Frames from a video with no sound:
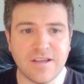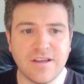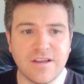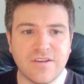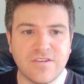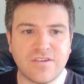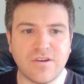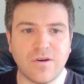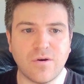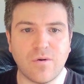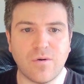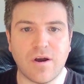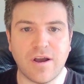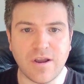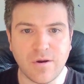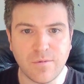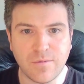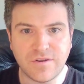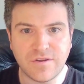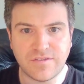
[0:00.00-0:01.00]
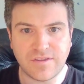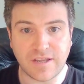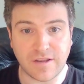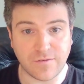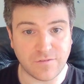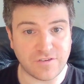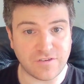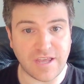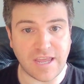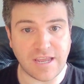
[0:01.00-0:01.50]
So I always think
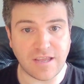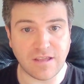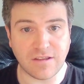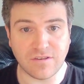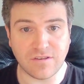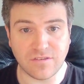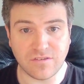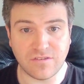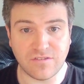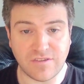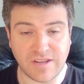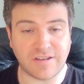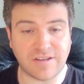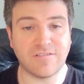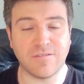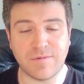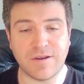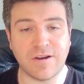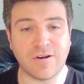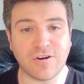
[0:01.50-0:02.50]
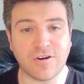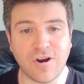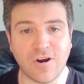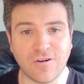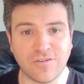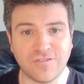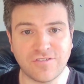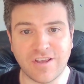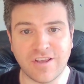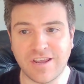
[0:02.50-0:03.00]
of Sagan's dictum here.
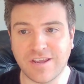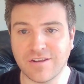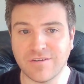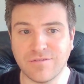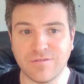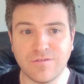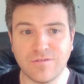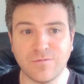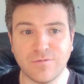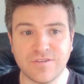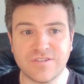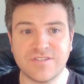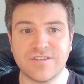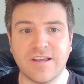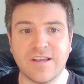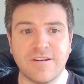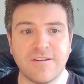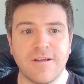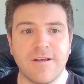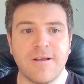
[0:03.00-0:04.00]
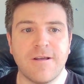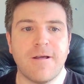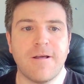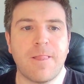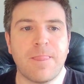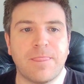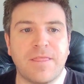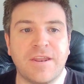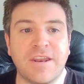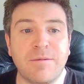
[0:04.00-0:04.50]
Carl Sagan once said
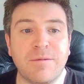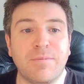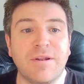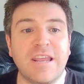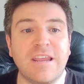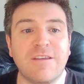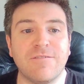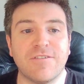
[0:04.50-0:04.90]
that he believed